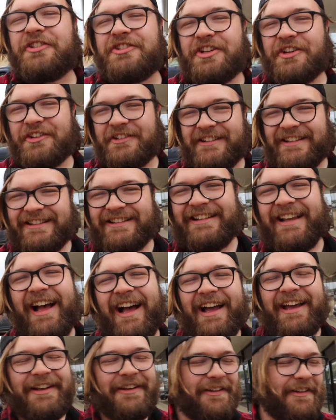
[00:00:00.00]
jokes
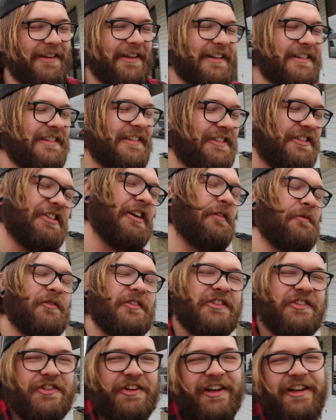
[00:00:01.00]
aside, let's jump
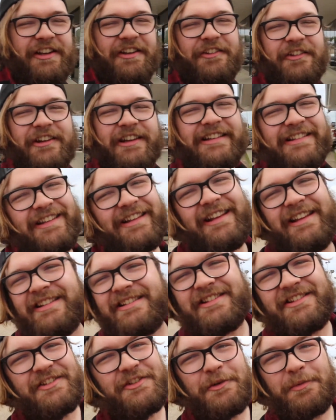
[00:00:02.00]
straight into it.
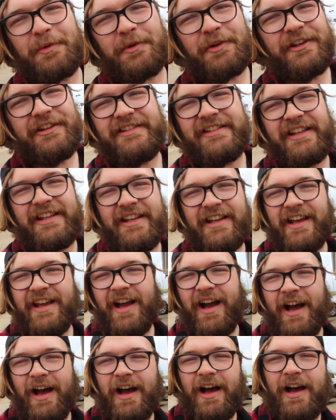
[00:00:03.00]
It's super easy.
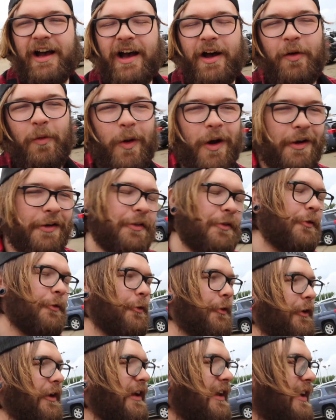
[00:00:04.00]
I'll walk
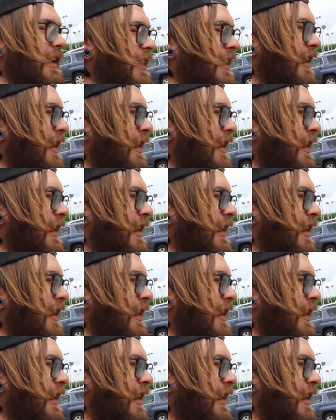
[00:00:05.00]
through it